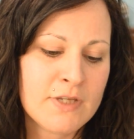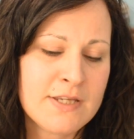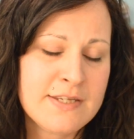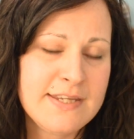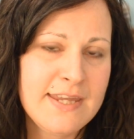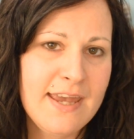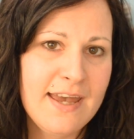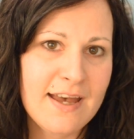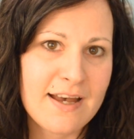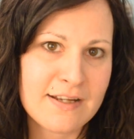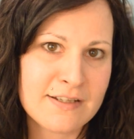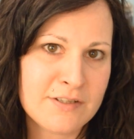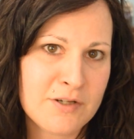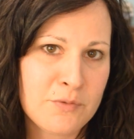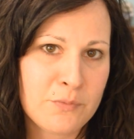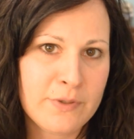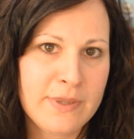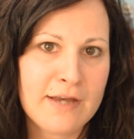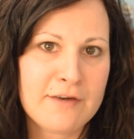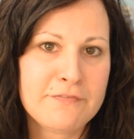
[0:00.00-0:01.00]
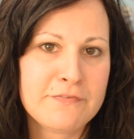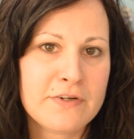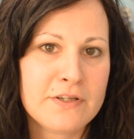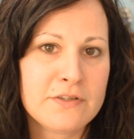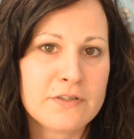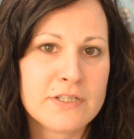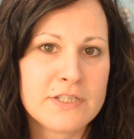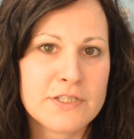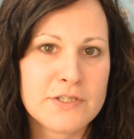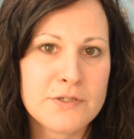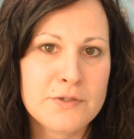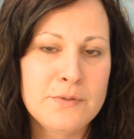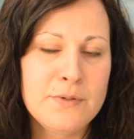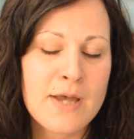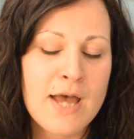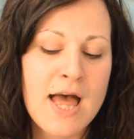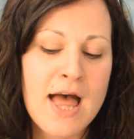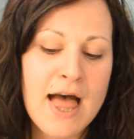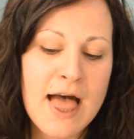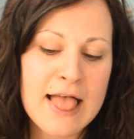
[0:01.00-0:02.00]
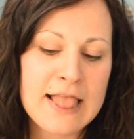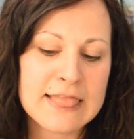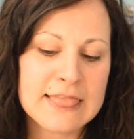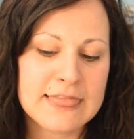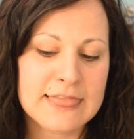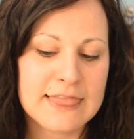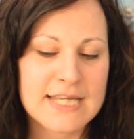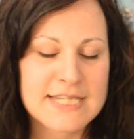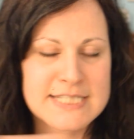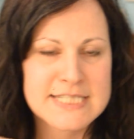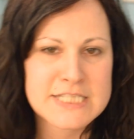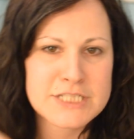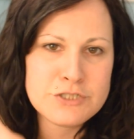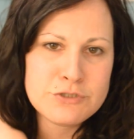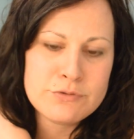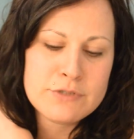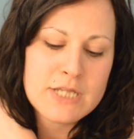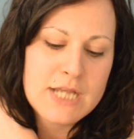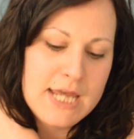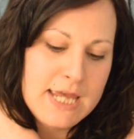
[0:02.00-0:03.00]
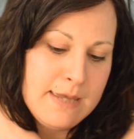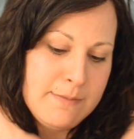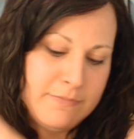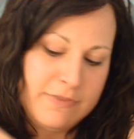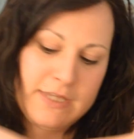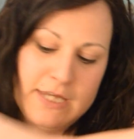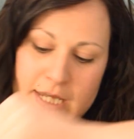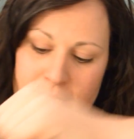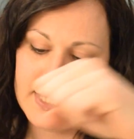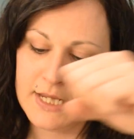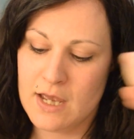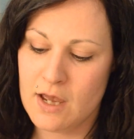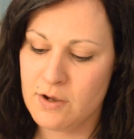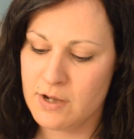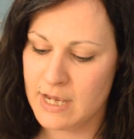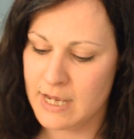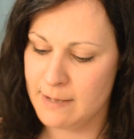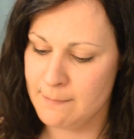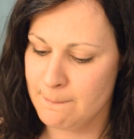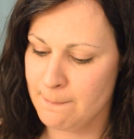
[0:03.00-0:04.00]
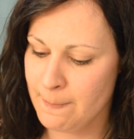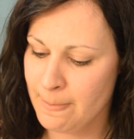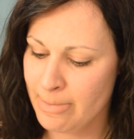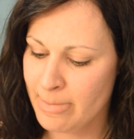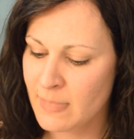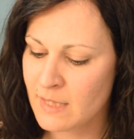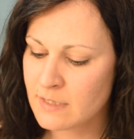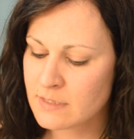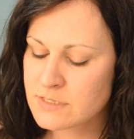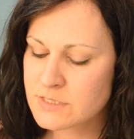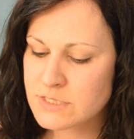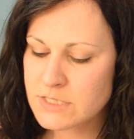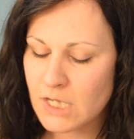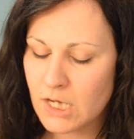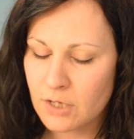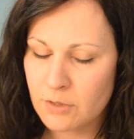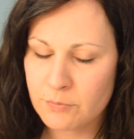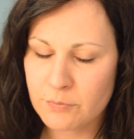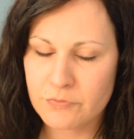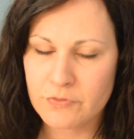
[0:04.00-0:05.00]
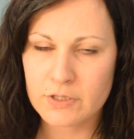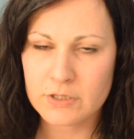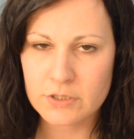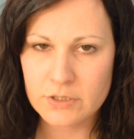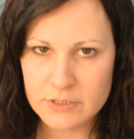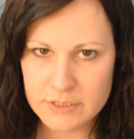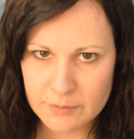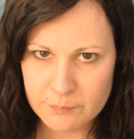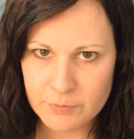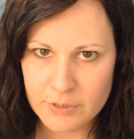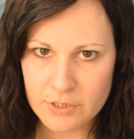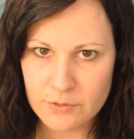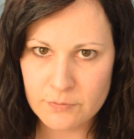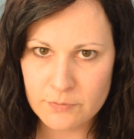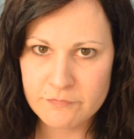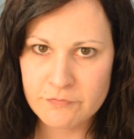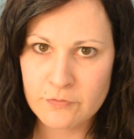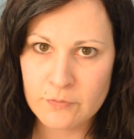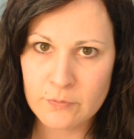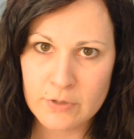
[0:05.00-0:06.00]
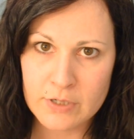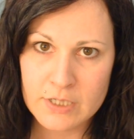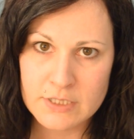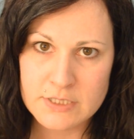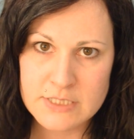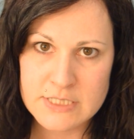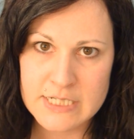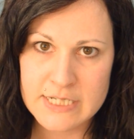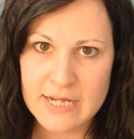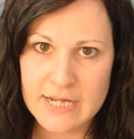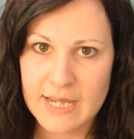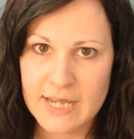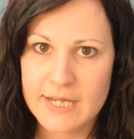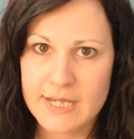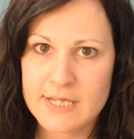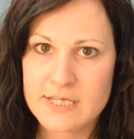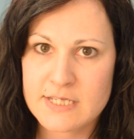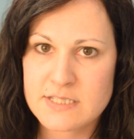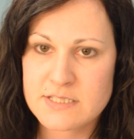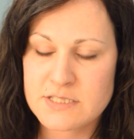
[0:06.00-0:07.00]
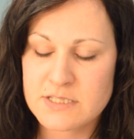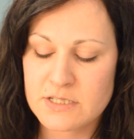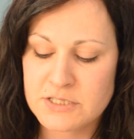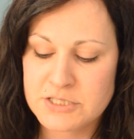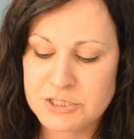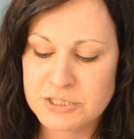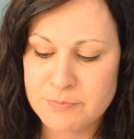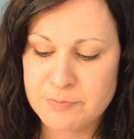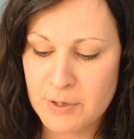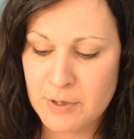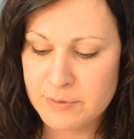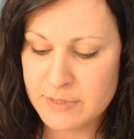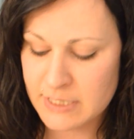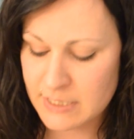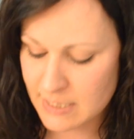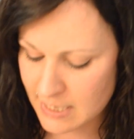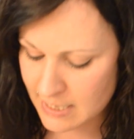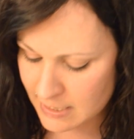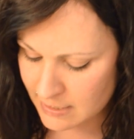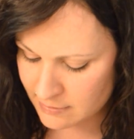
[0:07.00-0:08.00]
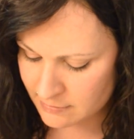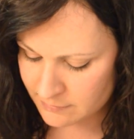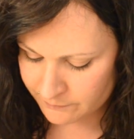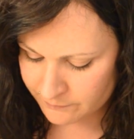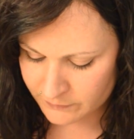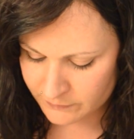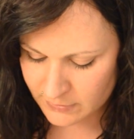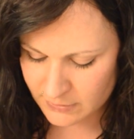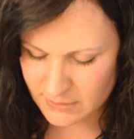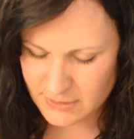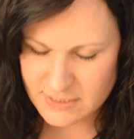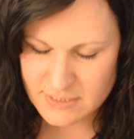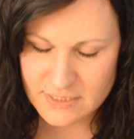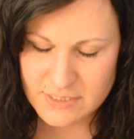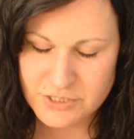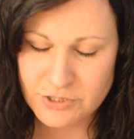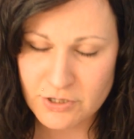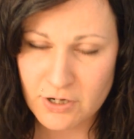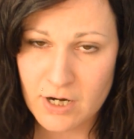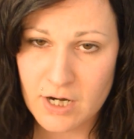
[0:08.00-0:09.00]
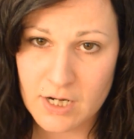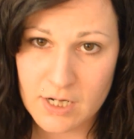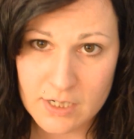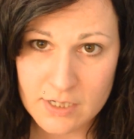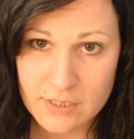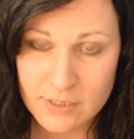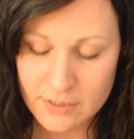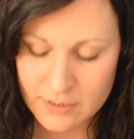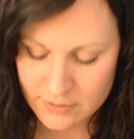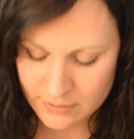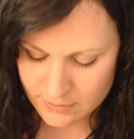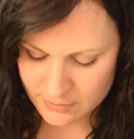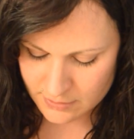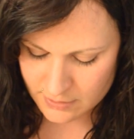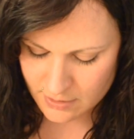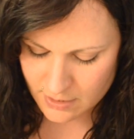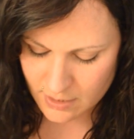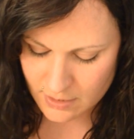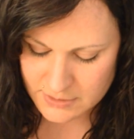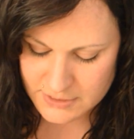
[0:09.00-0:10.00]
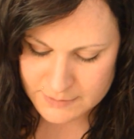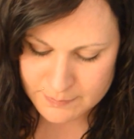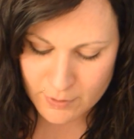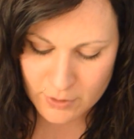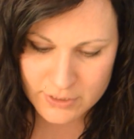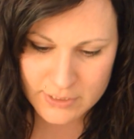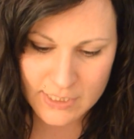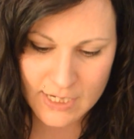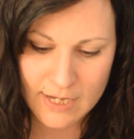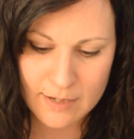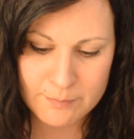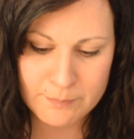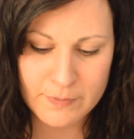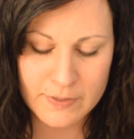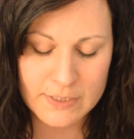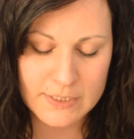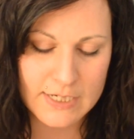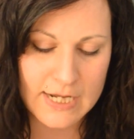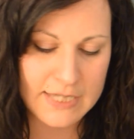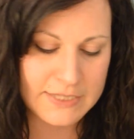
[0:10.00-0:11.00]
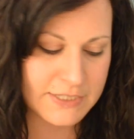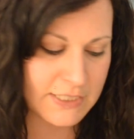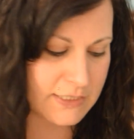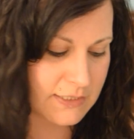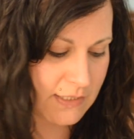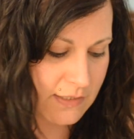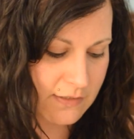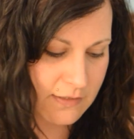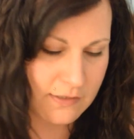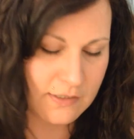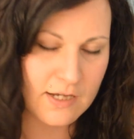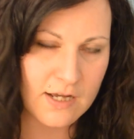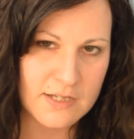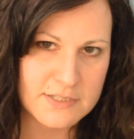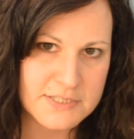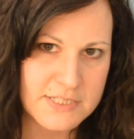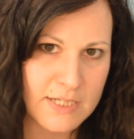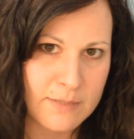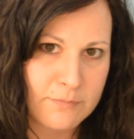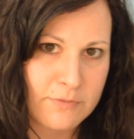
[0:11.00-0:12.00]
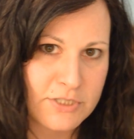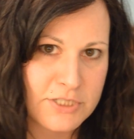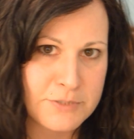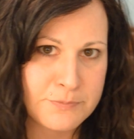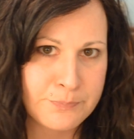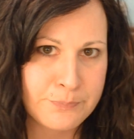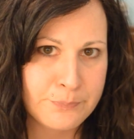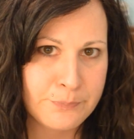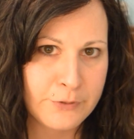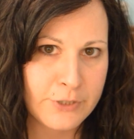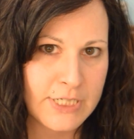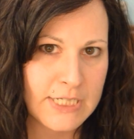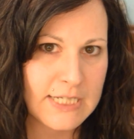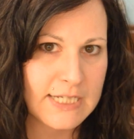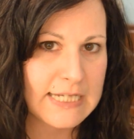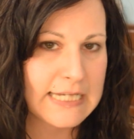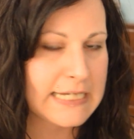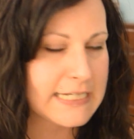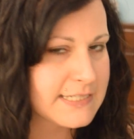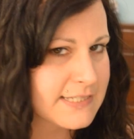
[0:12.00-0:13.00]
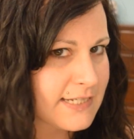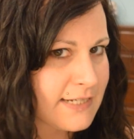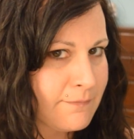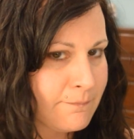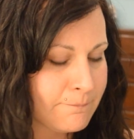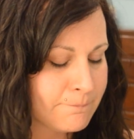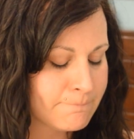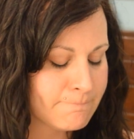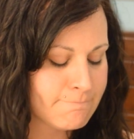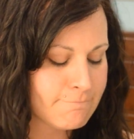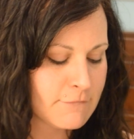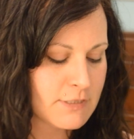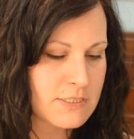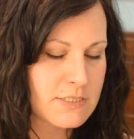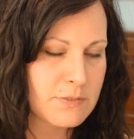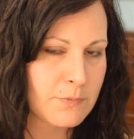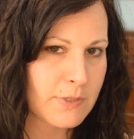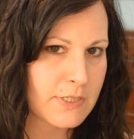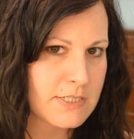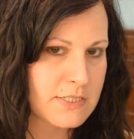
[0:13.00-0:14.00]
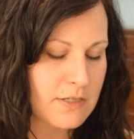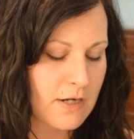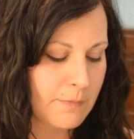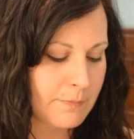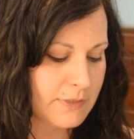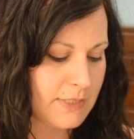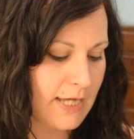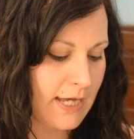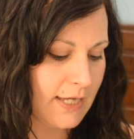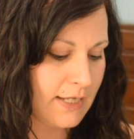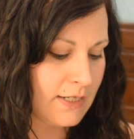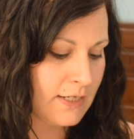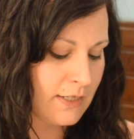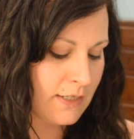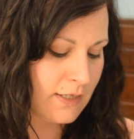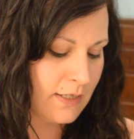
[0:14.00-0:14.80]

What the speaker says: yeah, without further ado, let's do the damn thing. Okay. So, the look that we're going for today is a smoky eye. It's a dark smoky eye, but I think that the concept is pretty easy. So, we're going to start with that.